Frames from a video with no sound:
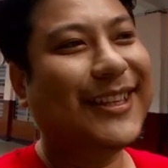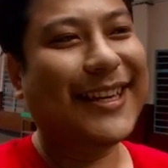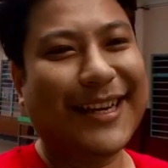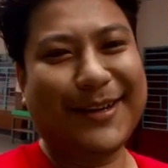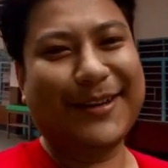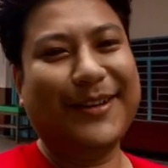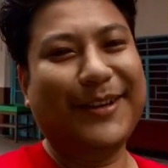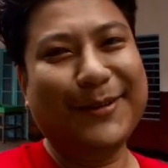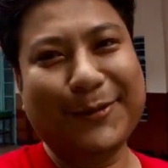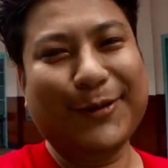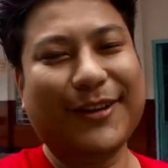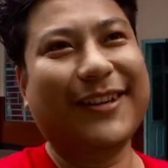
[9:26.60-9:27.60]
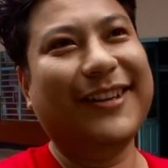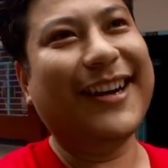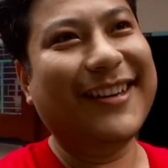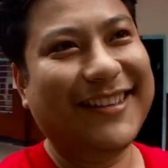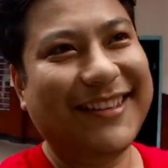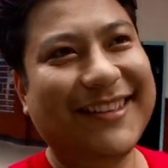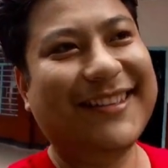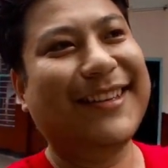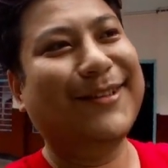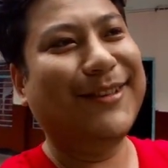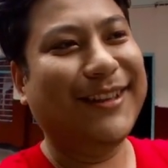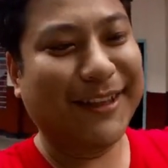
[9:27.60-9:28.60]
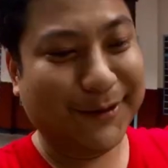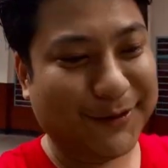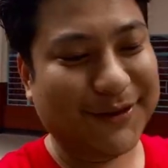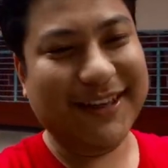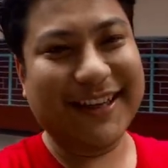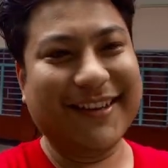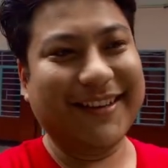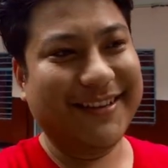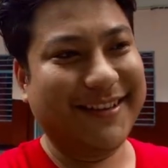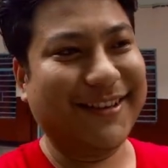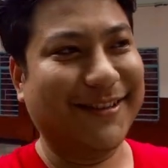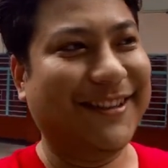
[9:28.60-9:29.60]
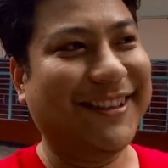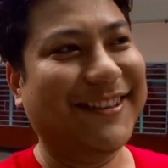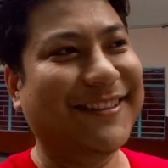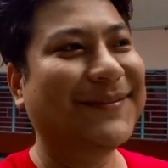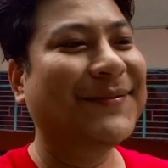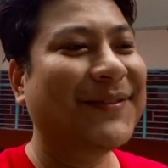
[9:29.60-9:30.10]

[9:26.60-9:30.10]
And you know what our aunties and all, they used to tell us out here,